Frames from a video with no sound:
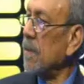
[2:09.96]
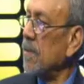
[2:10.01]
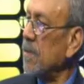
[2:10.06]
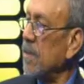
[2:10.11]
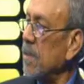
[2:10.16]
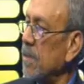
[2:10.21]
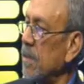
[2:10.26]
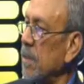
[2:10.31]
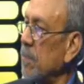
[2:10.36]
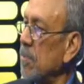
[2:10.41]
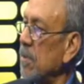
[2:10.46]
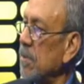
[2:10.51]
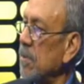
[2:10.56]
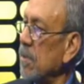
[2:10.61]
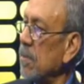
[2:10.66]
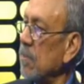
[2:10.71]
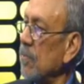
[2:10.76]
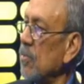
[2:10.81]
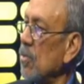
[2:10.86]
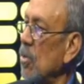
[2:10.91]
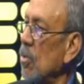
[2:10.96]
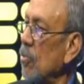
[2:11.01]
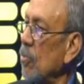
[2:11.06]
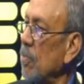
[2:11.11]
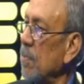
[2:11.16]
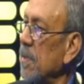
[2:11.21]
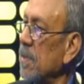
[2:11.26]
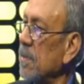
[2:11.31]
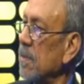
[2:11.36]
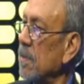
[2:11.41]
60 percent of the
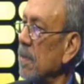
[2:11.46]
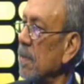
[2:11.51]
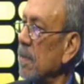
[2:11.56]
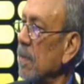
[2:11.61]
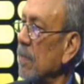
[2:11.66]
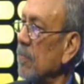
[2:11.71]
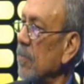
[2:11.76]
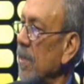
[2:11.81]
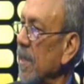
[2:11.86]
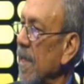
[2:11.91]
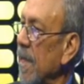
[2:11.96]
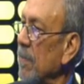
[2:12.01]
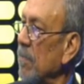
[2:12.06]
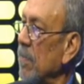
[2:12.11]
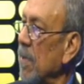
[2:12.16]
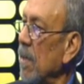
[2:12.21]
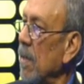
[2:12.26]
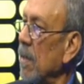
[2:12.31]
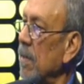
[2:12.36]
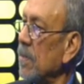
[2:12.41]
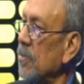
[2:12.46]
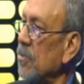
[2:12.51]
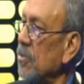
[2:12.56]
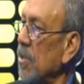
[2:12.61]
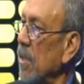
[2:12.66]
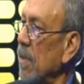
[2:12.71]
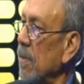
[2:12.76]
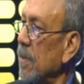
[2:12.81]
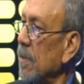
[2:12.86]
occupants are, of the camp are children.